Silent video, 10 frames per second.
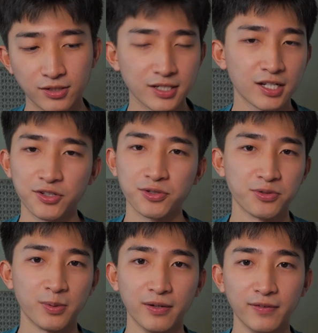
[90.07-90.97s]
You just gotta
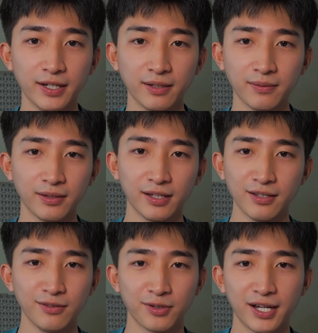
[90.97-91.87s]
choose one, right?
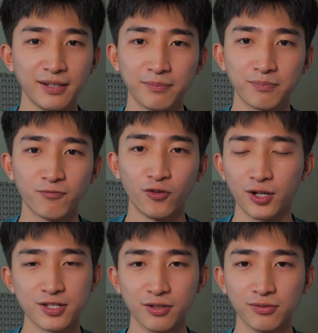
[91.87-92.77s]
That you can't
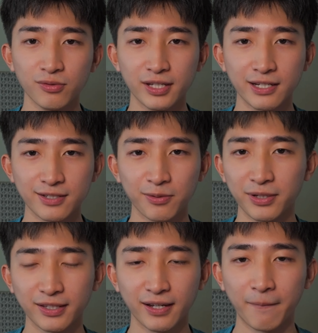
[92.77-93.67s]
focus on two things at
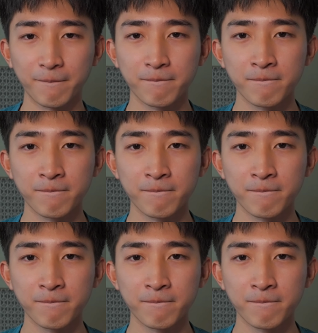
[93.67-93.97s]
one time.